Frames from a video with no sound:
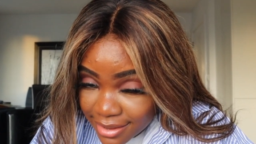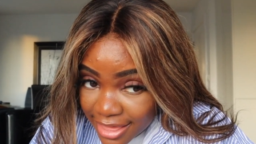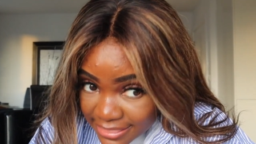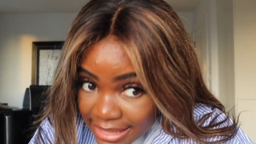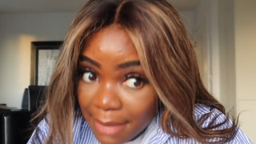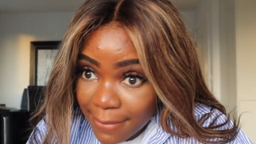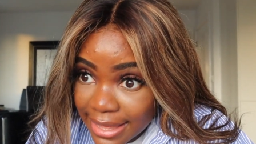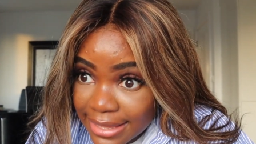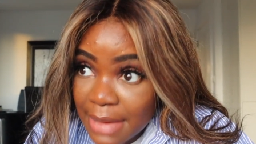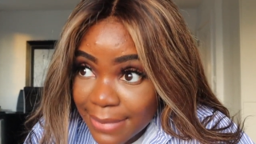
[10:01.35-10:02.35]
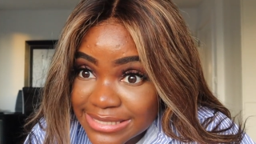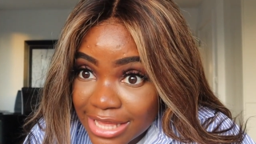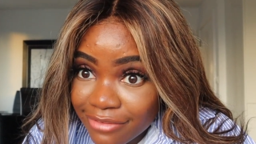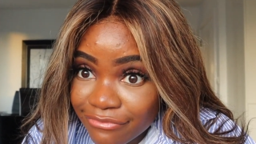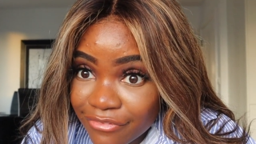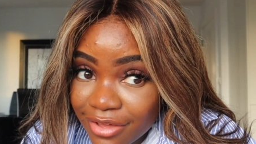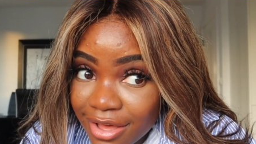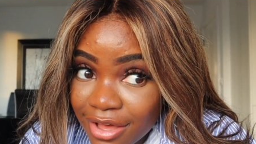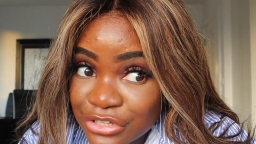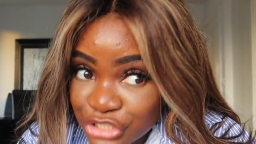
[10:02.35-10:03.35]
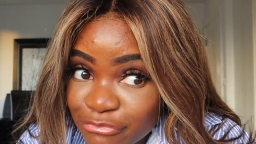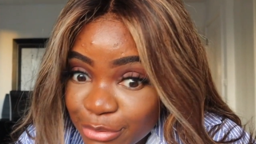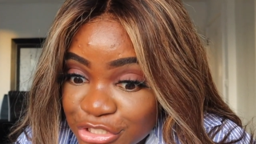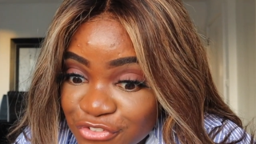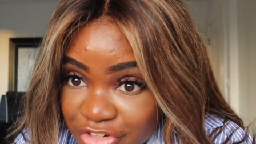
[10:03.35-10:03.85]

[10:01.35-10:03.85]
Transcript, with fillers: I think I might get myself a toothbrush for